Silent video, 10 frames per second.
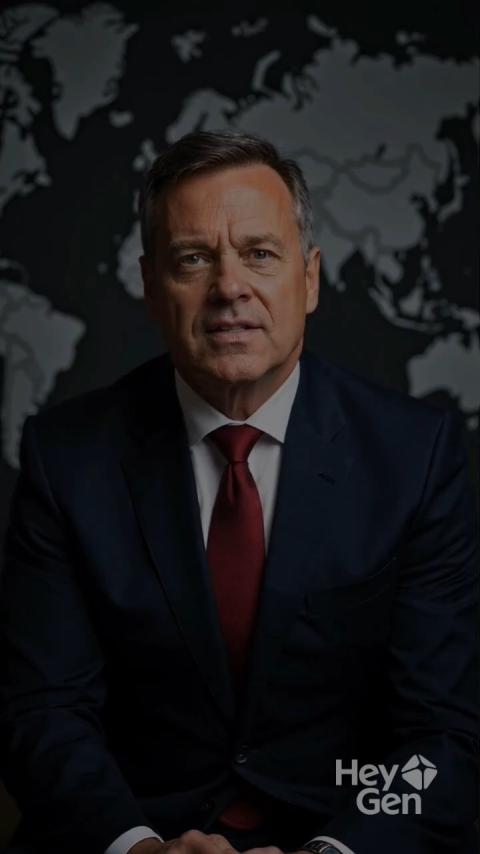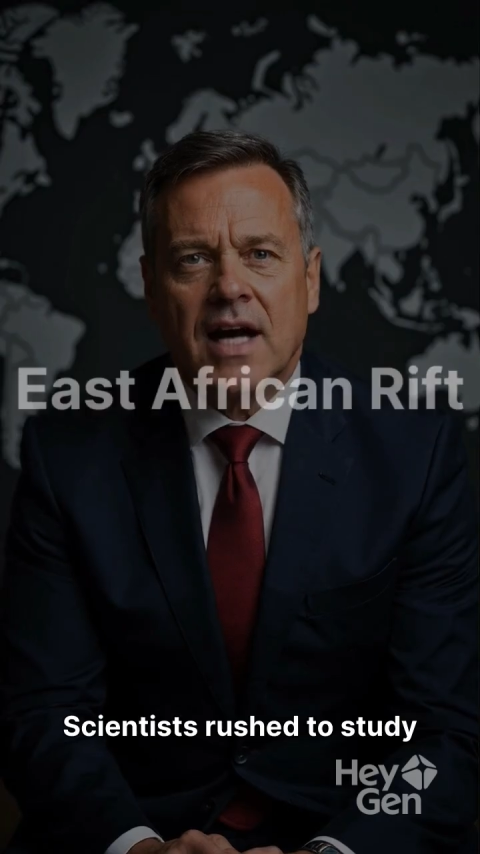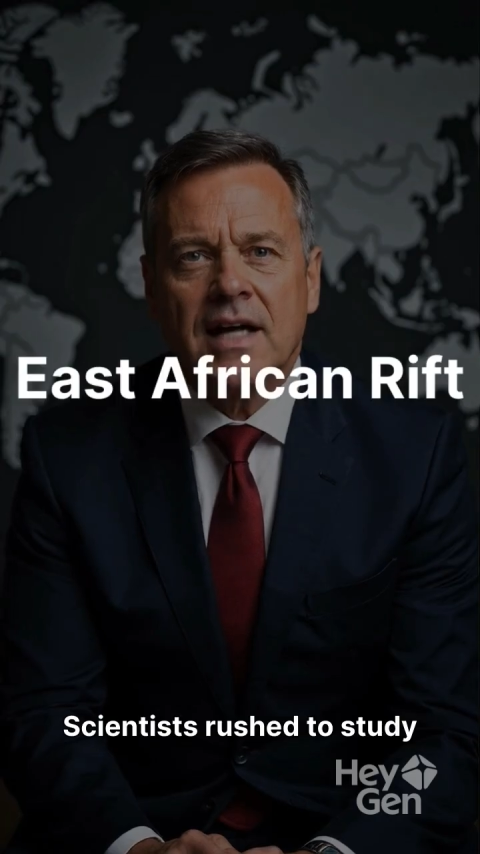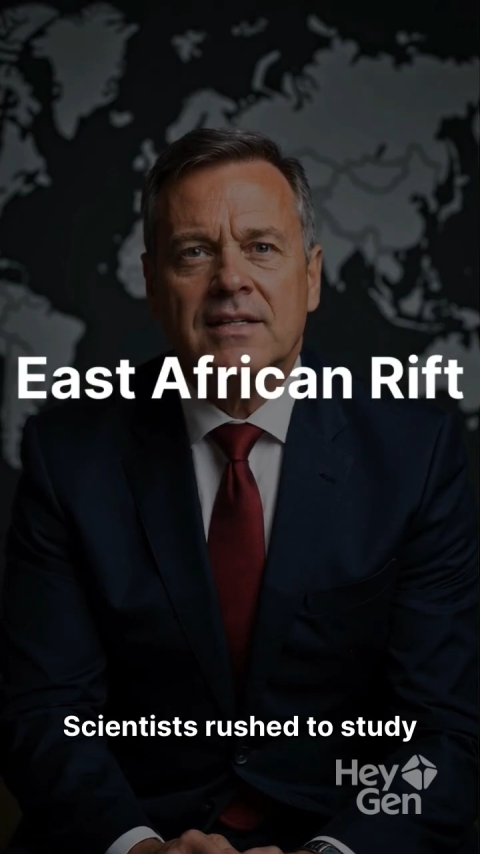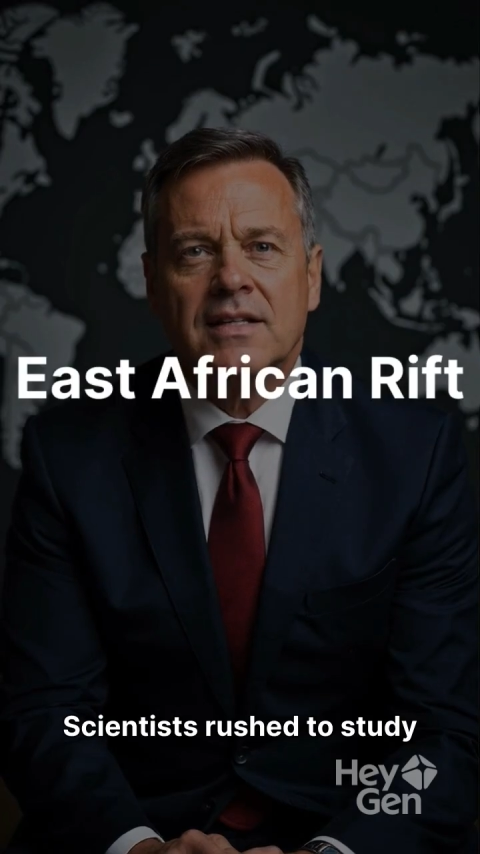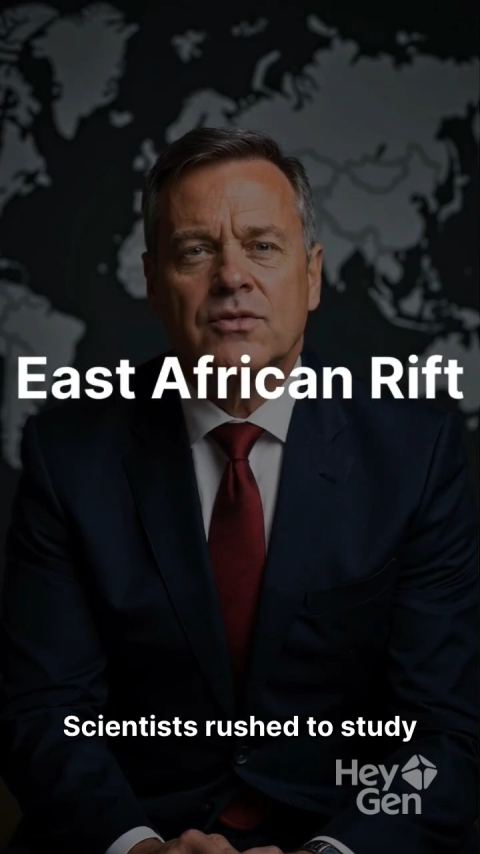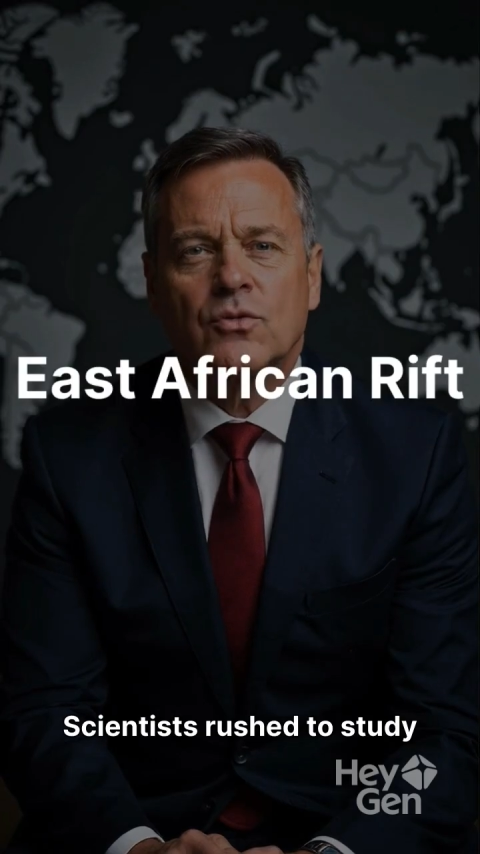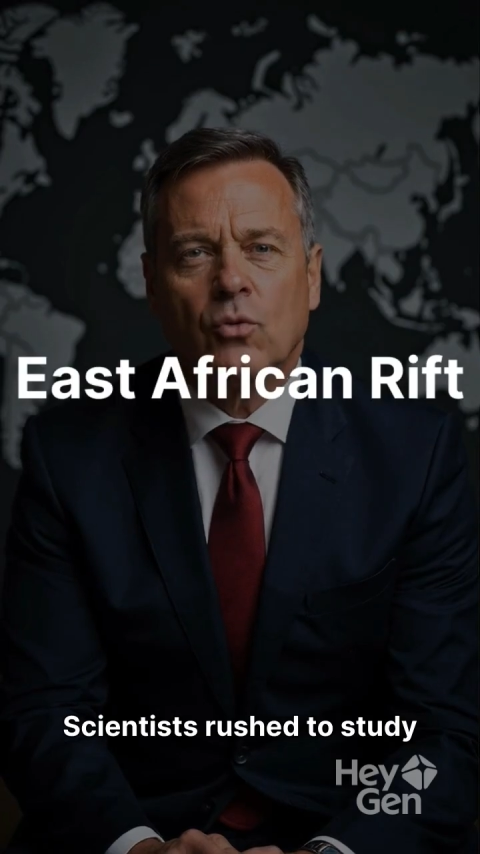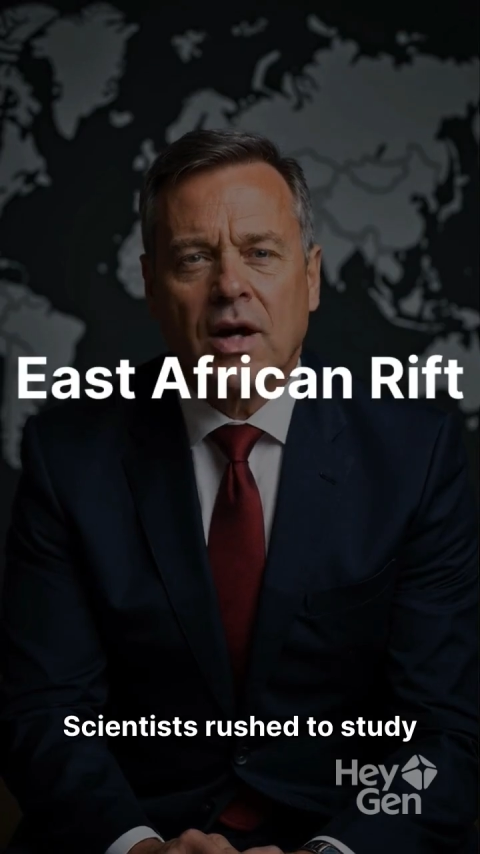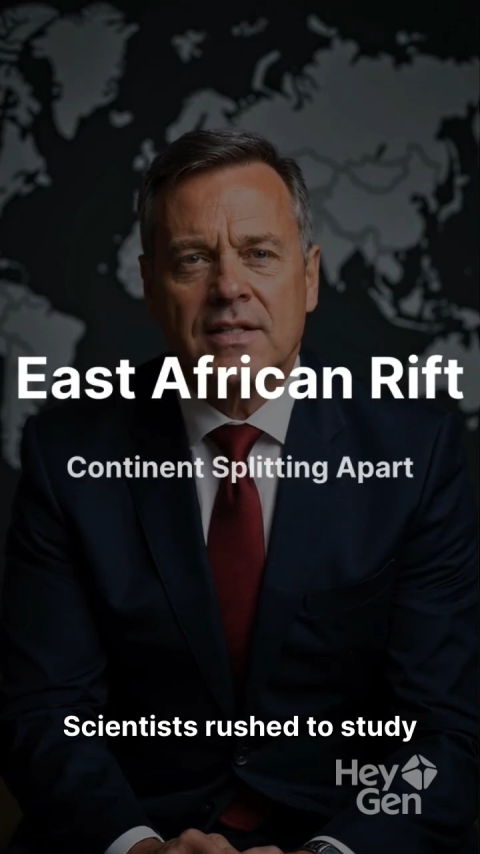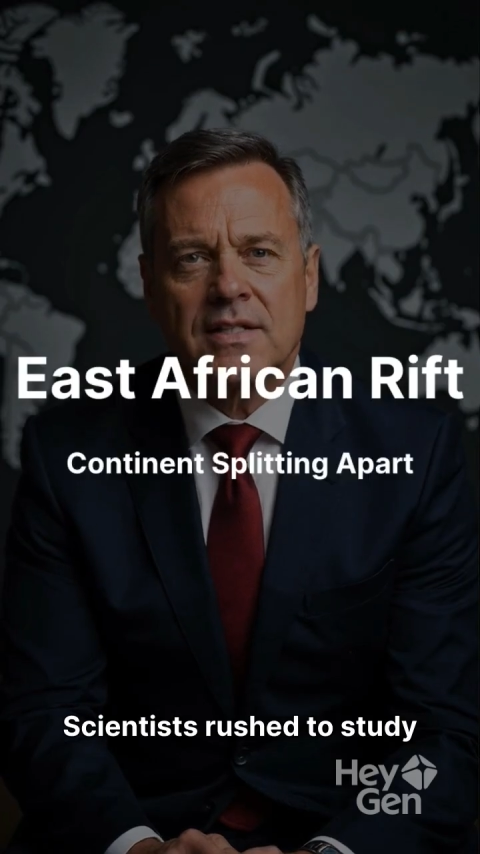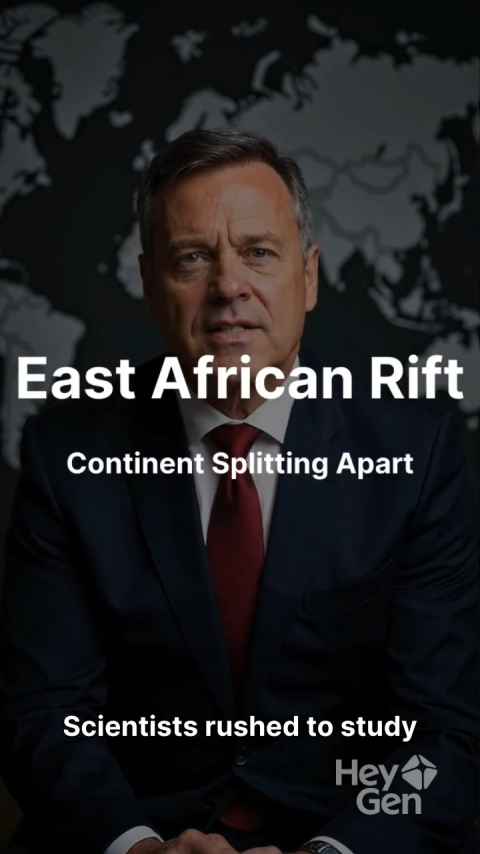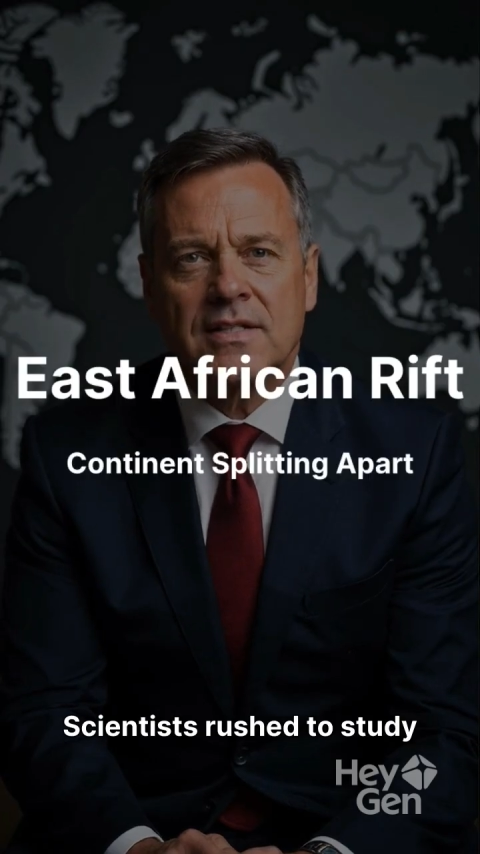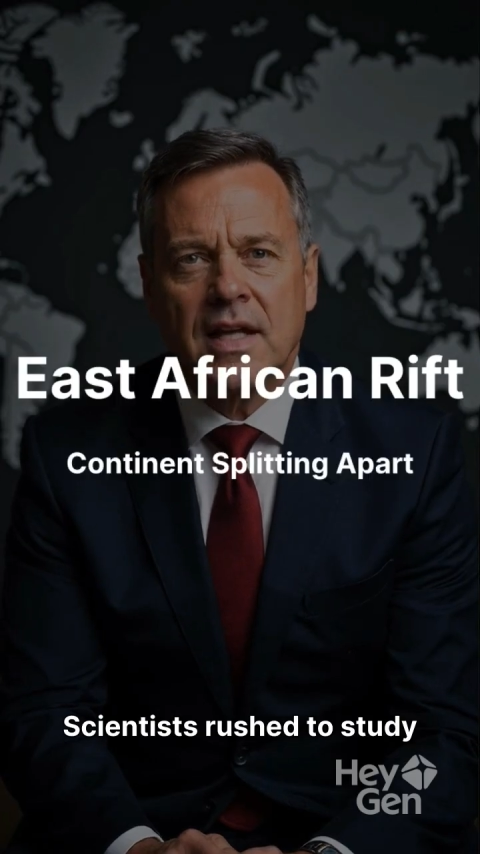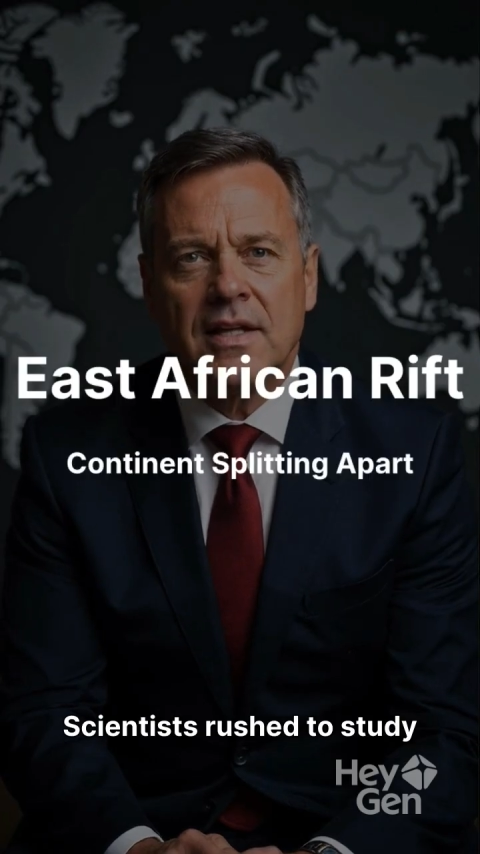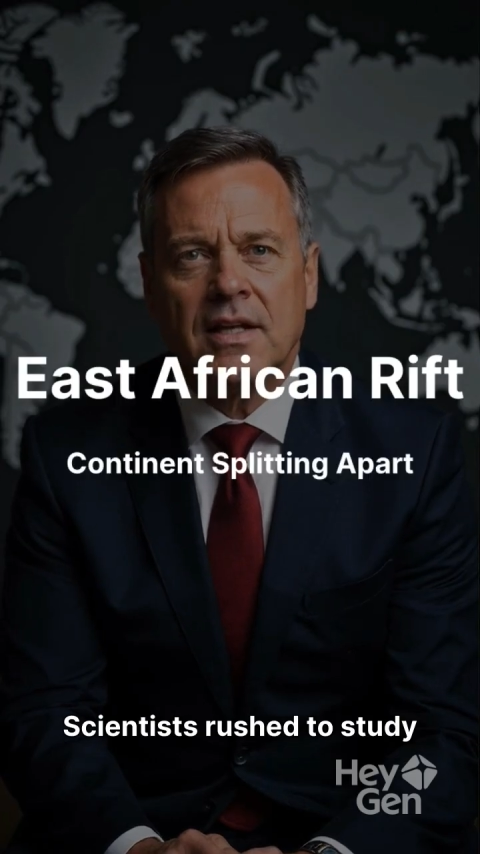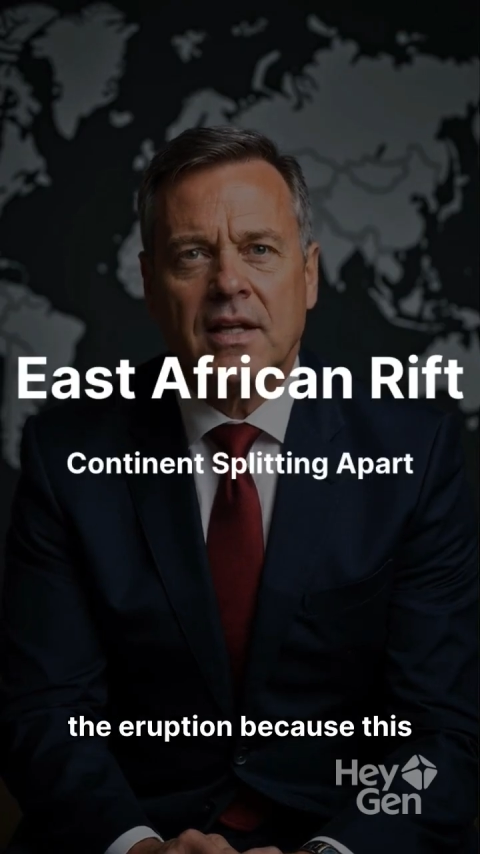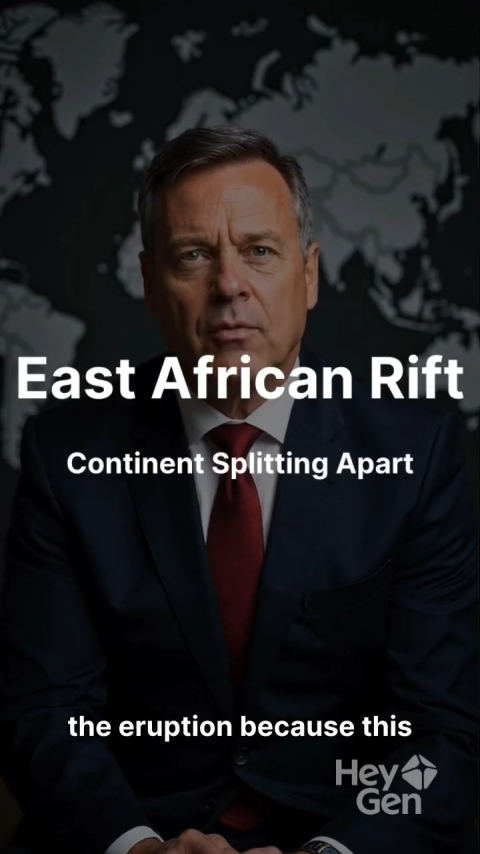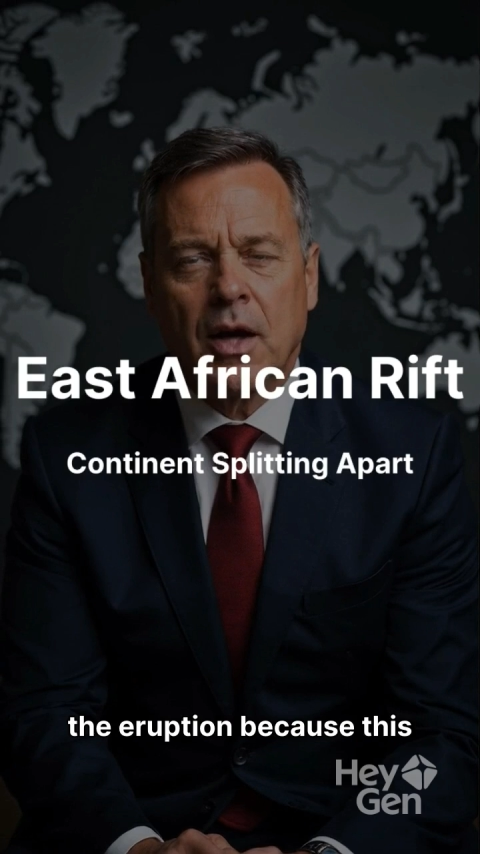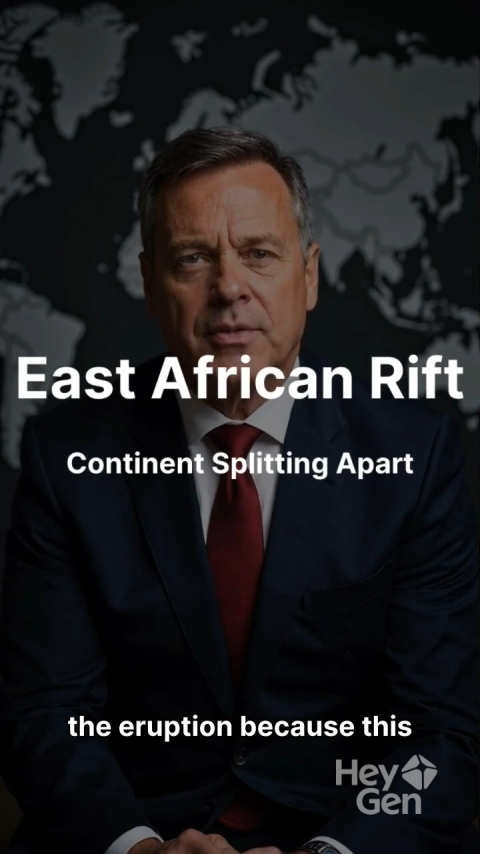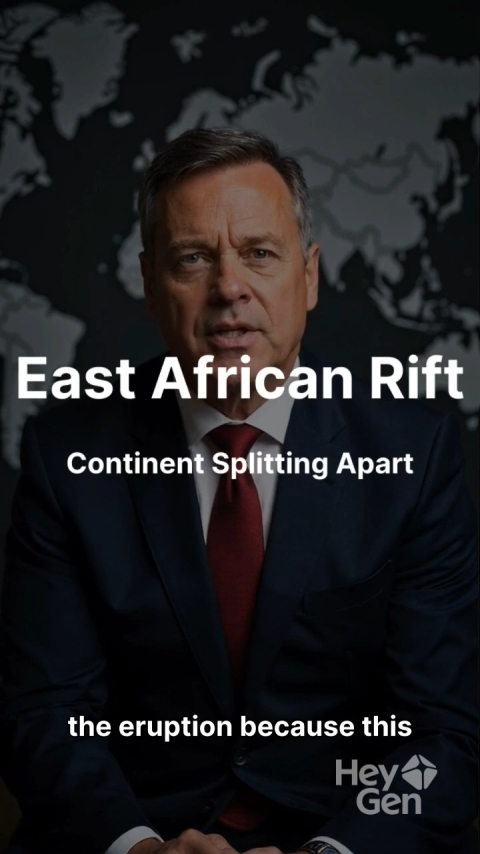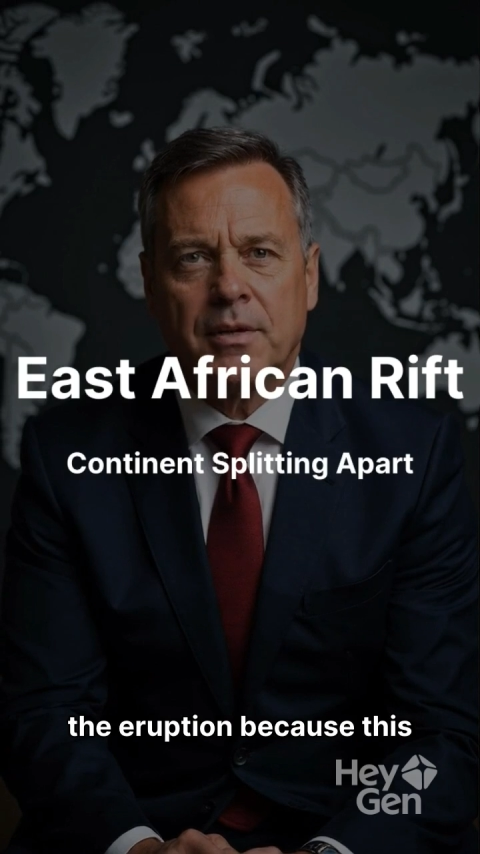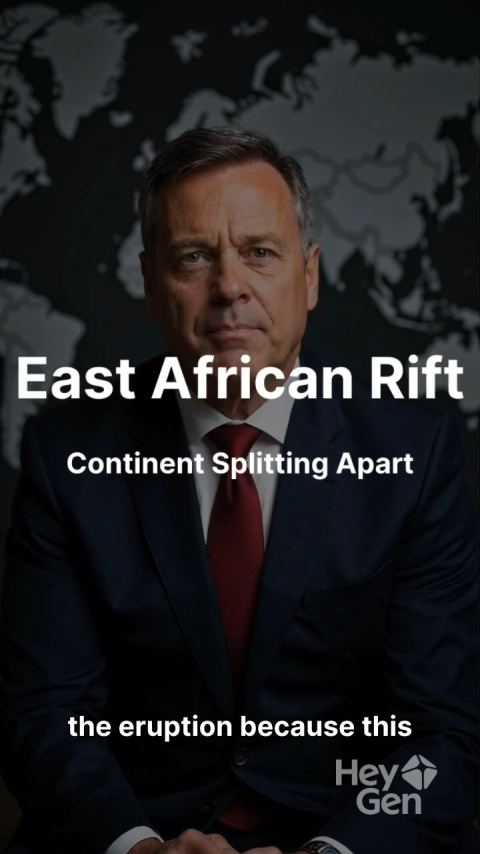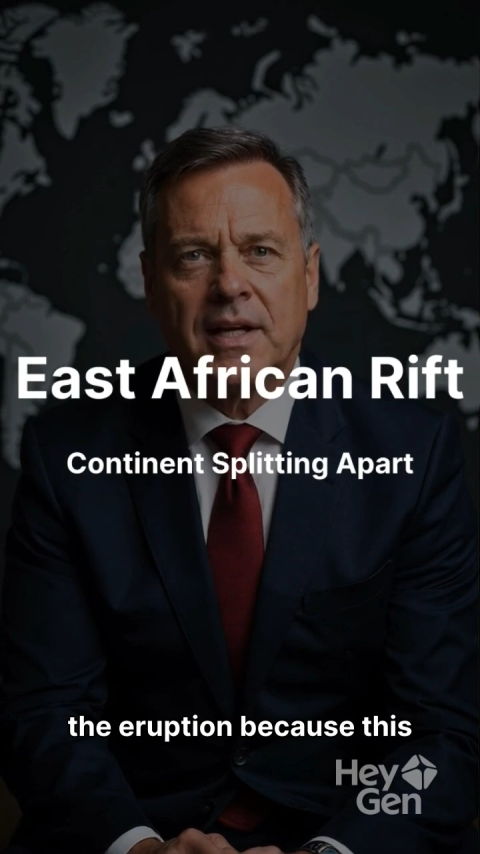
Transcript: Scientists rushed to study the eruption